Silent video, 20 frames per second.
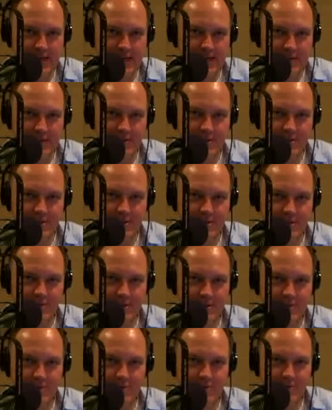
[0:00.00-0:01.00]
It's
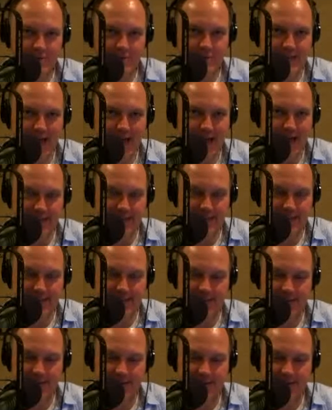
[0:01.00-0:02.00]
just grotesque.
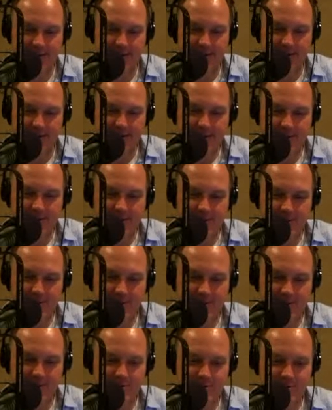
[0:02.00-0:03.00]
It's just
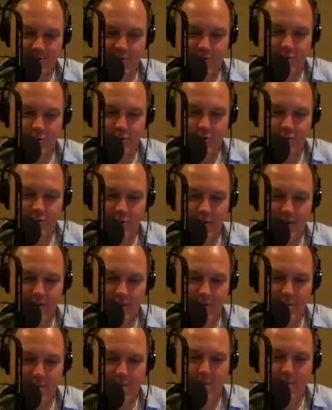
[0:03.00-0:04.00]
too
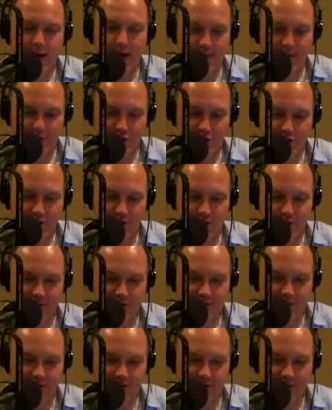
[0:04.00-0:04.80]
much.